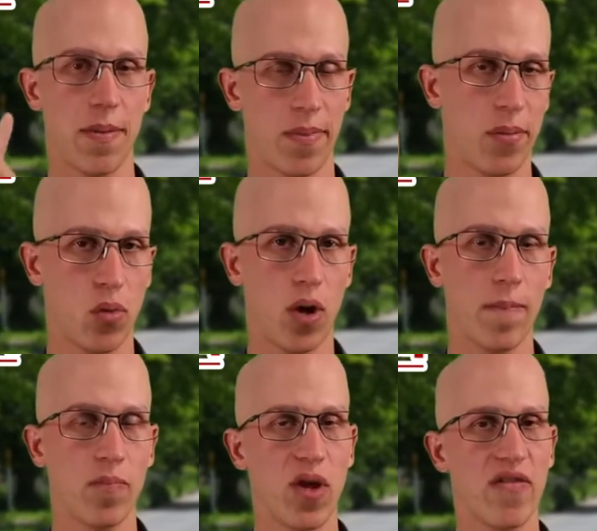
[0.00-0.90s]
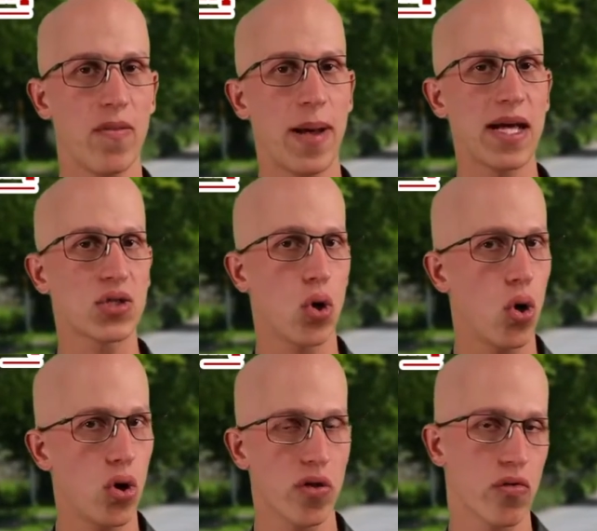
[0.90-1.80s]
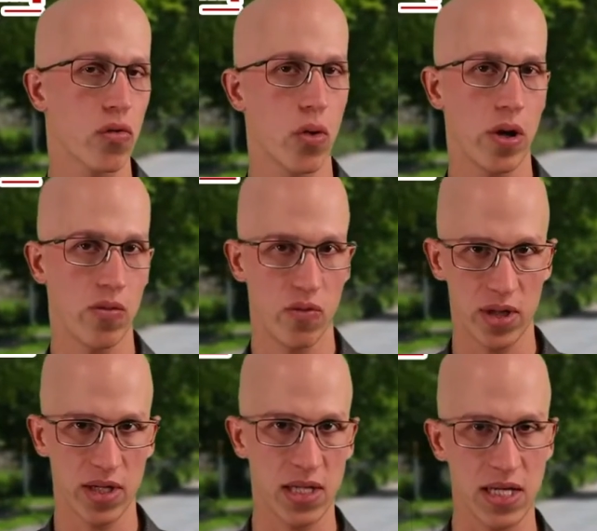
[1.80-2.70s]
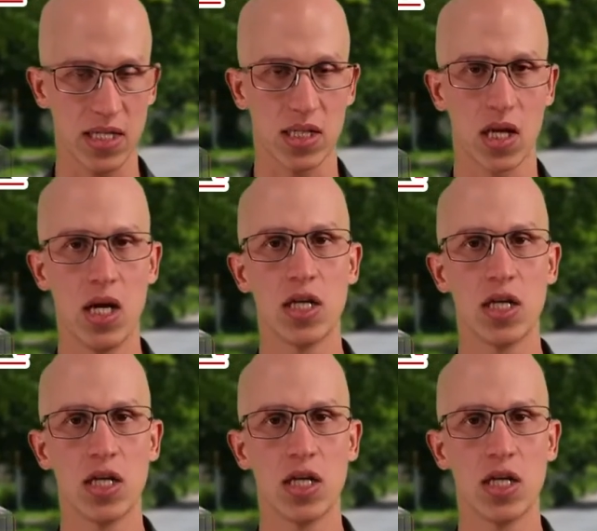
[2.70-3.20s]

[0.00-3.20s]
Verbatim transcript: Step number one, you have to pass all the required written tests.